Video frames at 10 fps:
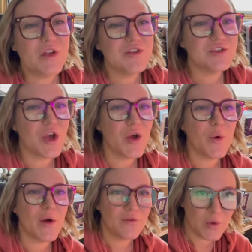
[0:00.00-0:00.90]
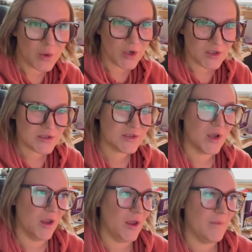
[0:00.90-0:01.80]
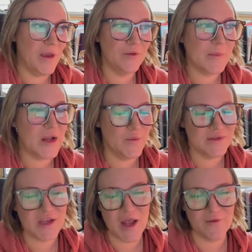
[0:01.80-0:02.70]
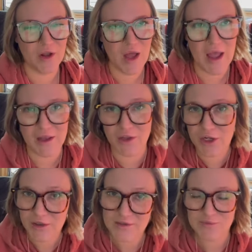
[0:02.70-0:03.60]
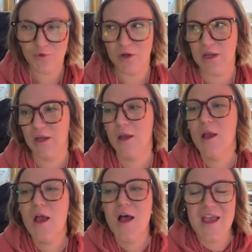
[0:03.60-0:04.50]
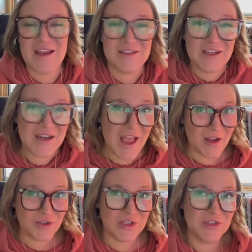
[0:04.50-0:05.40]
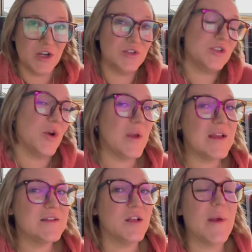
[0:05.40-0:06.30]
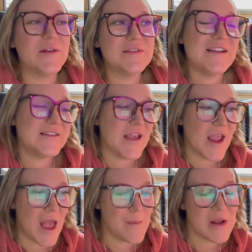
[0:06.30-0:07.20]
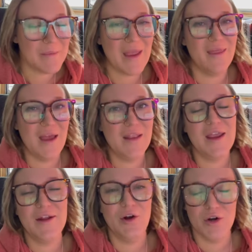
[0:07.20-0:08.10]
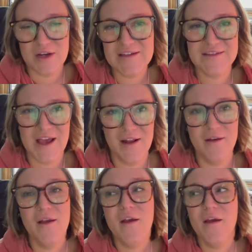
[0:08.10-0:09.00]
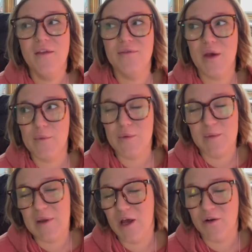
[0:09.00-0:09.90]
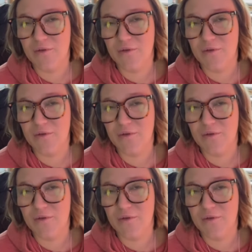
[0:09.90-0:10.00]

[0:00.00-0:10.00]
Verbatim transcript: So of course, um, everybody was kind of on high alert this morning. It didn't actually start snowing until about 6 a.m. And by then they had already said that we would be on a